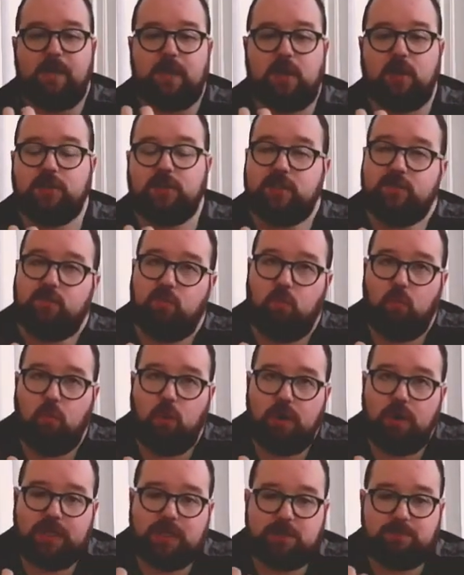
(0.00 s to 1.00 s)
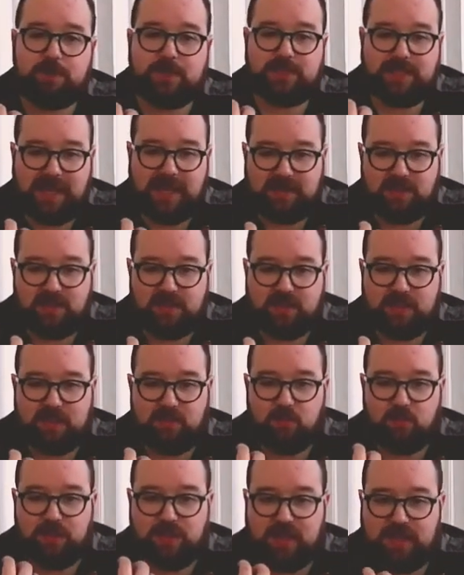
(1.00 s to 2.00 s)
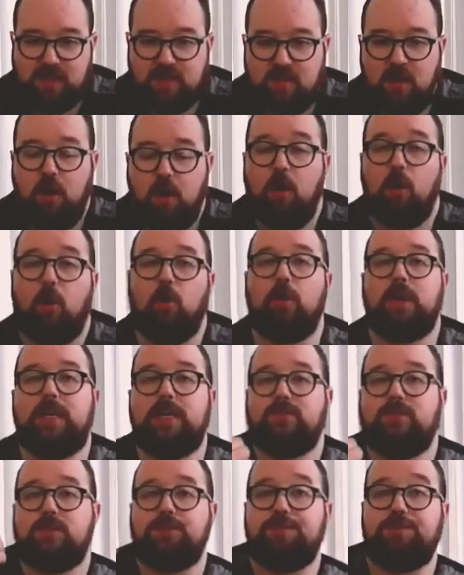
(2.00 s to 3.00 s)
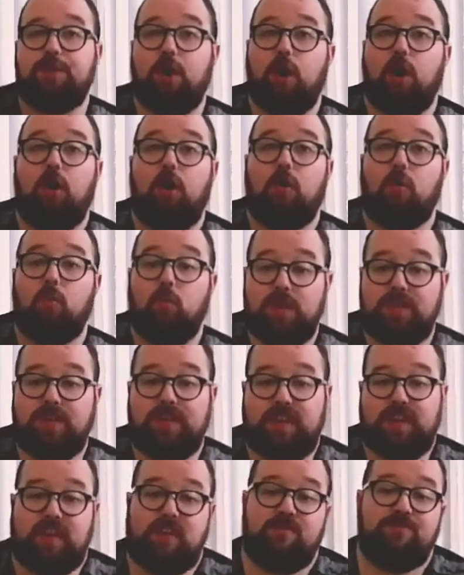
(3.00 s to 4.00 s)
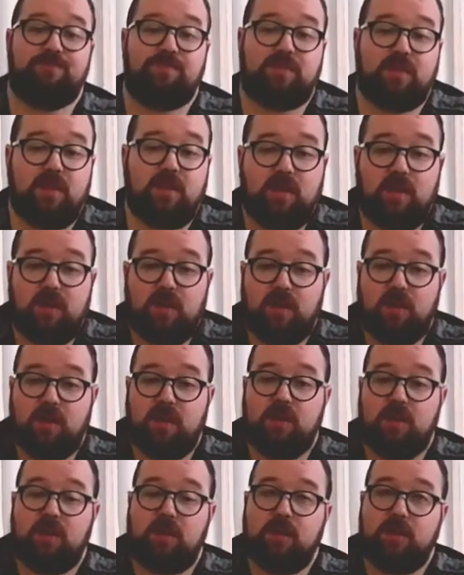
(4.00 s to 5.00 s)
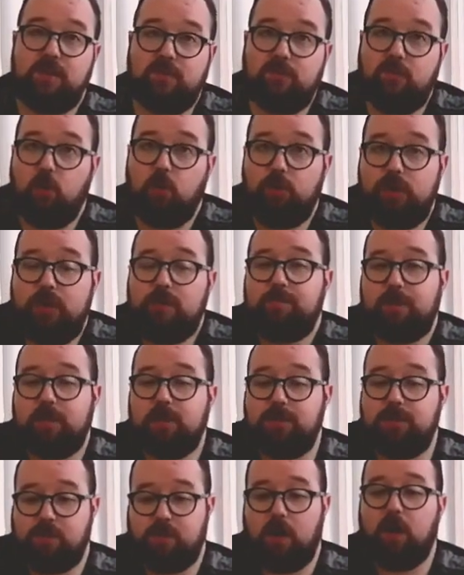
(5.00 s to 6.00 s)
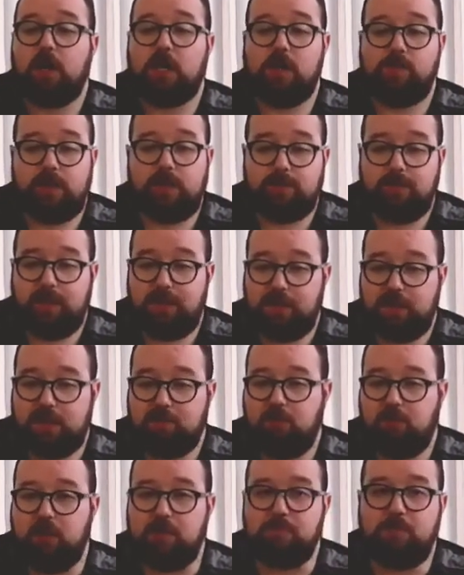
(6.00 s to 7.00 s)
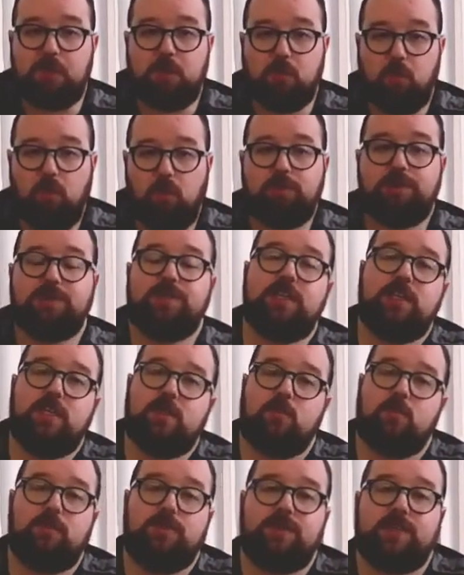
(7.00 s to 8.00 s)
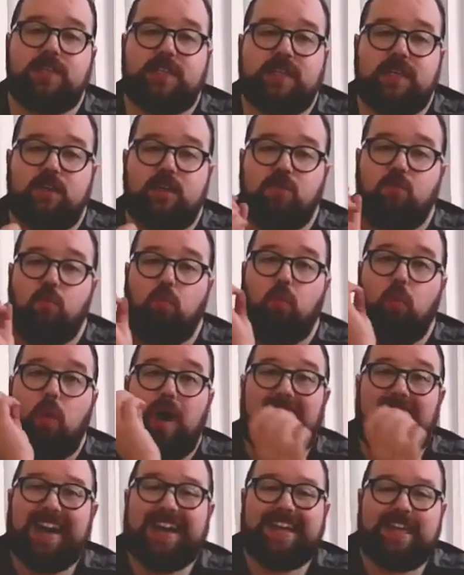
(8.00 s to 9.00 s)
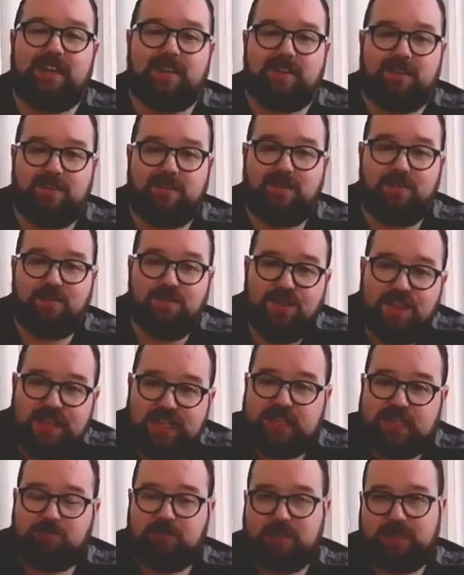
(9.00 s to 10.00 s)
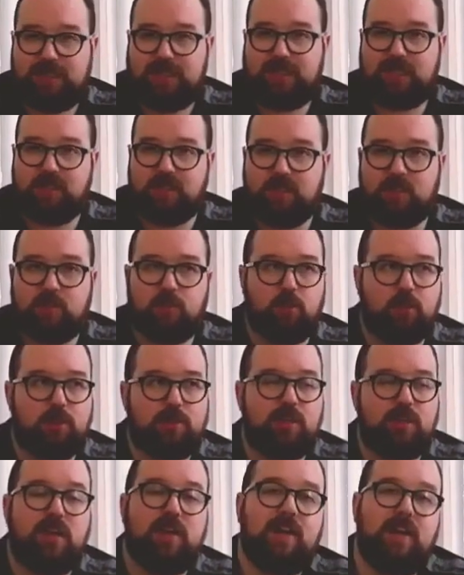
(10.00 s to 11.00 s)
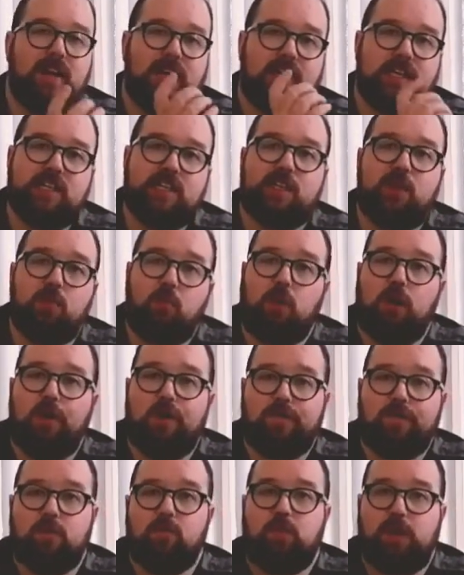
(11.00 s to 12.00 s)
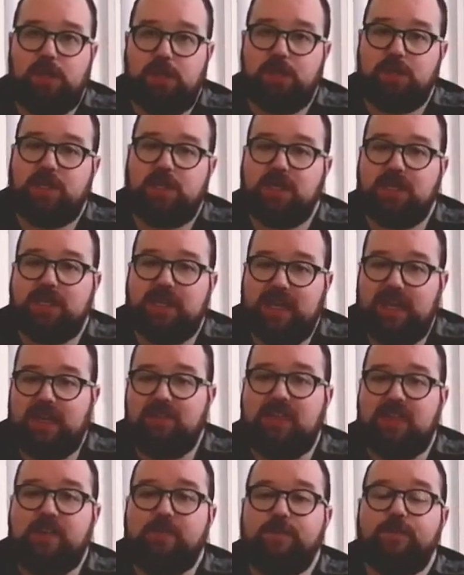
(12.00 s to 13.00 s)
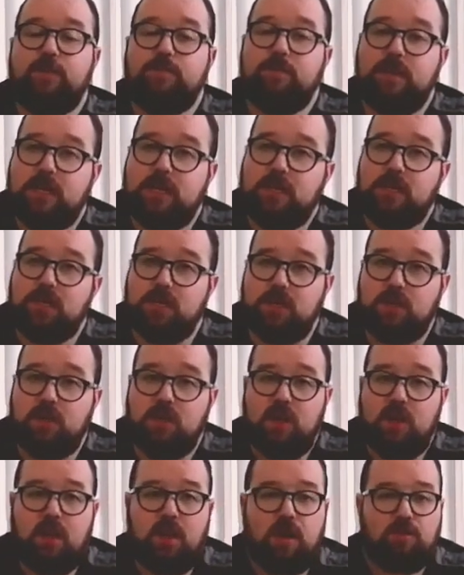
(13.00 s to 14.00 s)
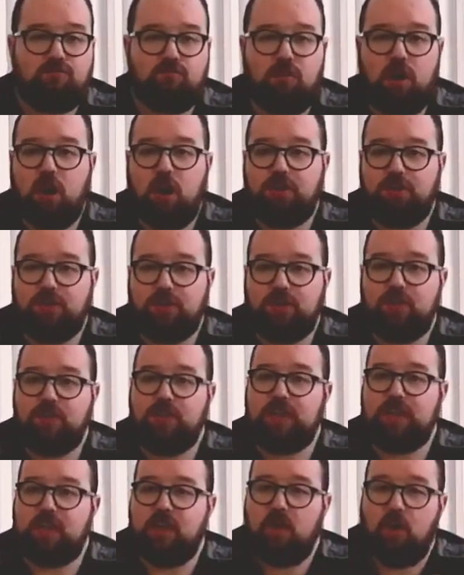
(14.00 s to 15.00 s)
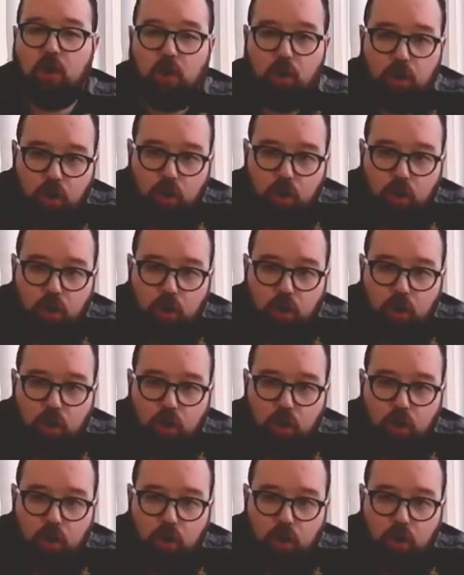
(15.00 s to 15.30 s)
because of what is potentially within or even not within it. You've already built your arguments by this point, but you also need to understand why this particular source is the one from which you can gain the information rather than the